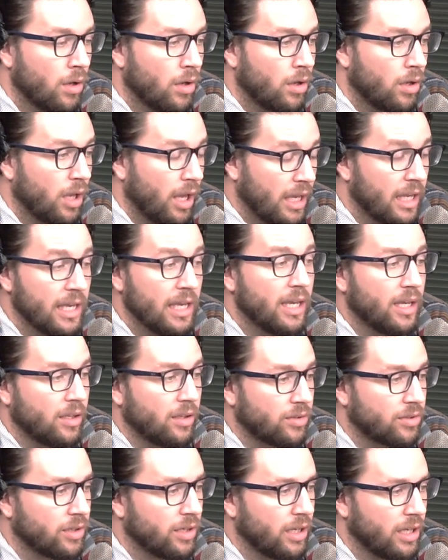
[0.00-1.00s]
He
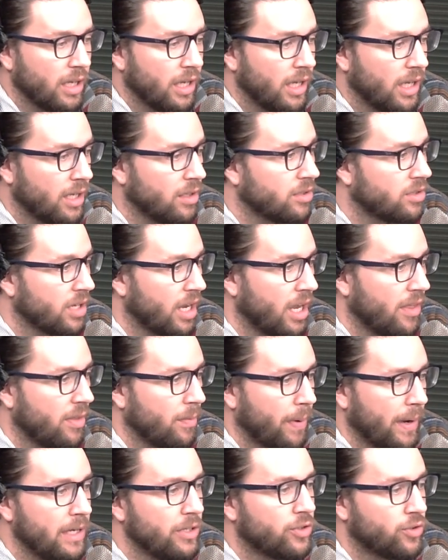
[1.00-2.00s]
is. He is. And
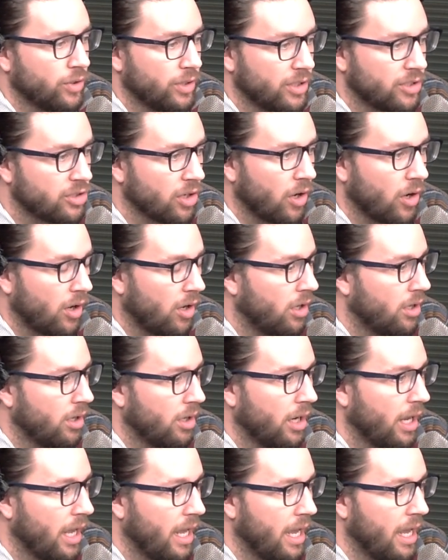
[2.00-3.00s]
the Patriots are.
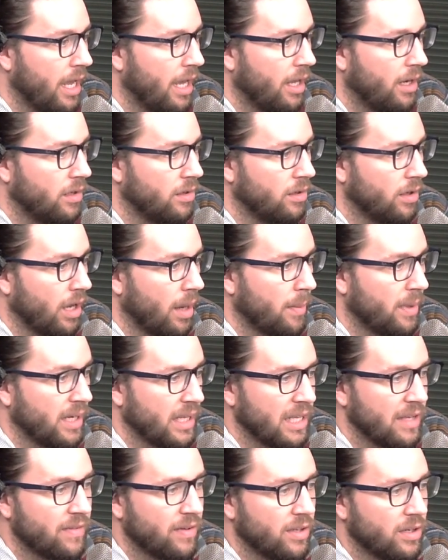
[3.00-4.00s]
And, I mean,
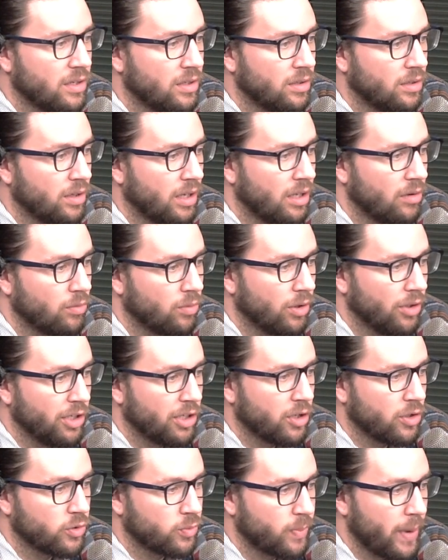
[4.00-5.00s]
even it really
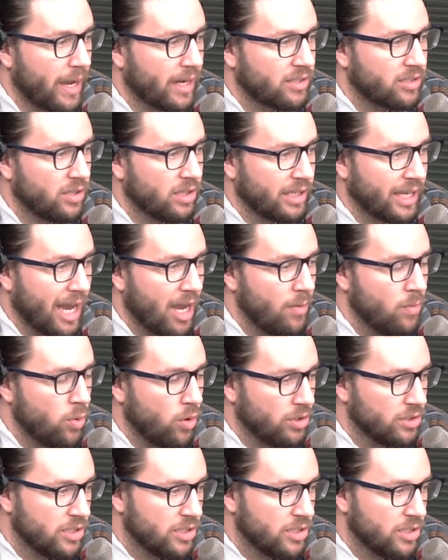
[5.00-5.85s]
goes back to the Cowboys